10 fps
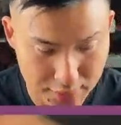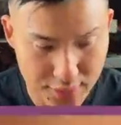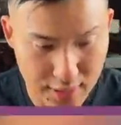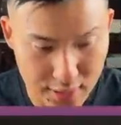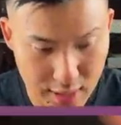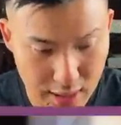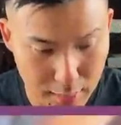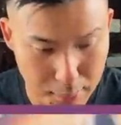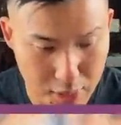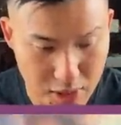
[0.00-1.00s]
of 60,
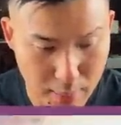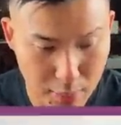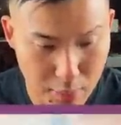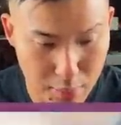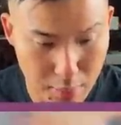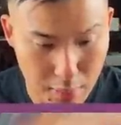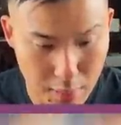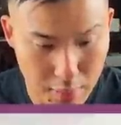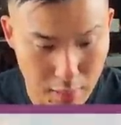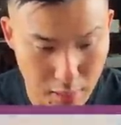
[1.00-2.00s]
LeBron James
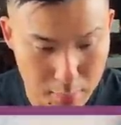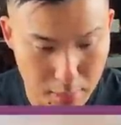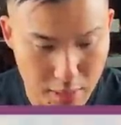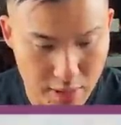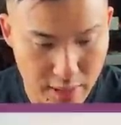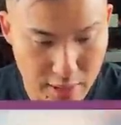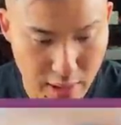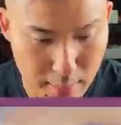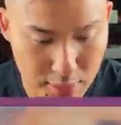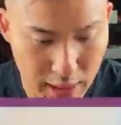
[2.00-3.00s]
Groove. A lot of LeBron
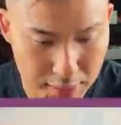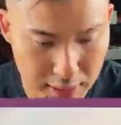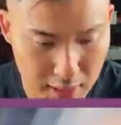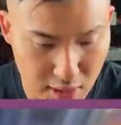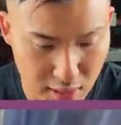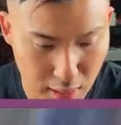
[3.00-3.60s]
James stuff here. Just